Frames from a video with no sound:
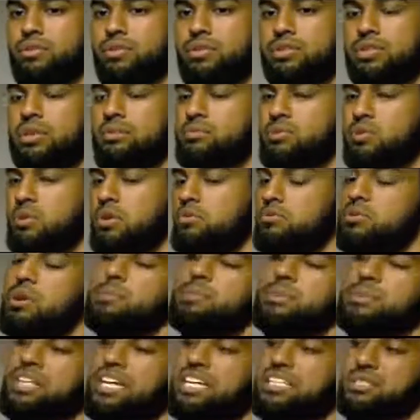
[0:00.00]
some sort of
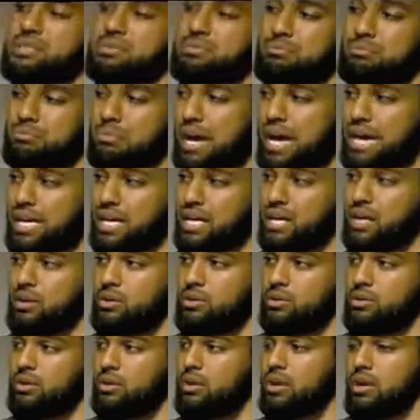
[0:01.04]
reputation backing
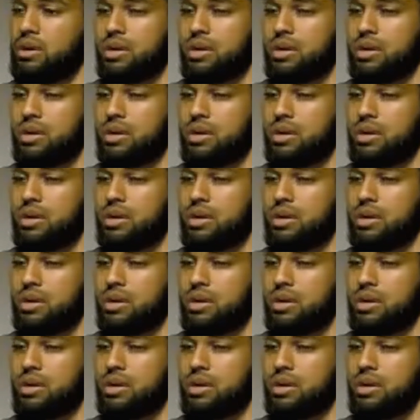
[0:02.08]
you,